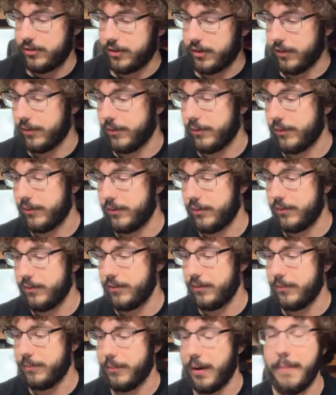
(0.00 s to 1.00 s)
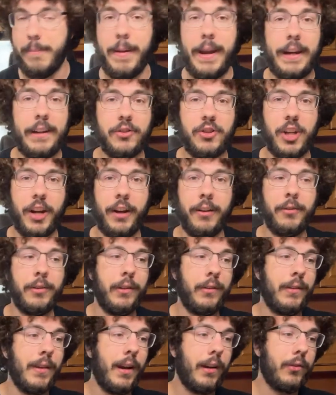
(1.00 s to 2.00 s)
because my main channel
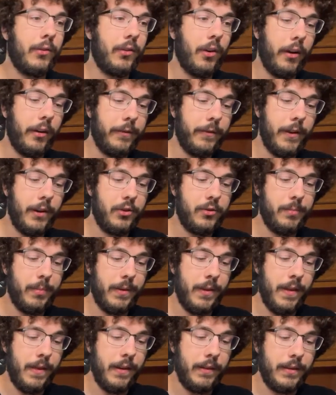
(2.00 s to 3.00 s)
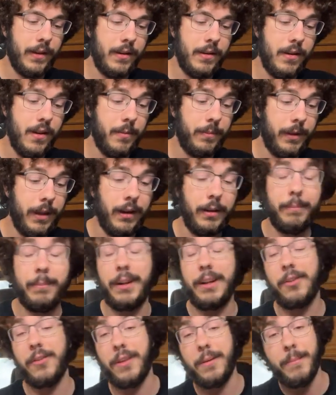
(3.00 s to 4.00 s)
is Next Starfish, but then this ended up getting
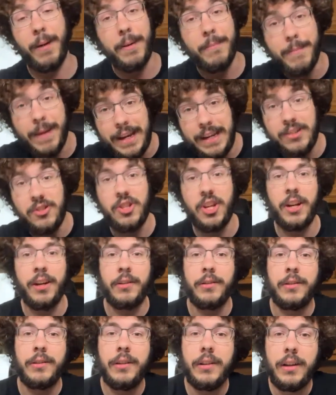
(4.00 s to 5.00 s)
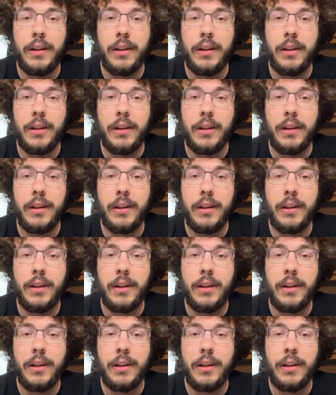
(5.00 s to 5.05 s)
bigger than my main channel.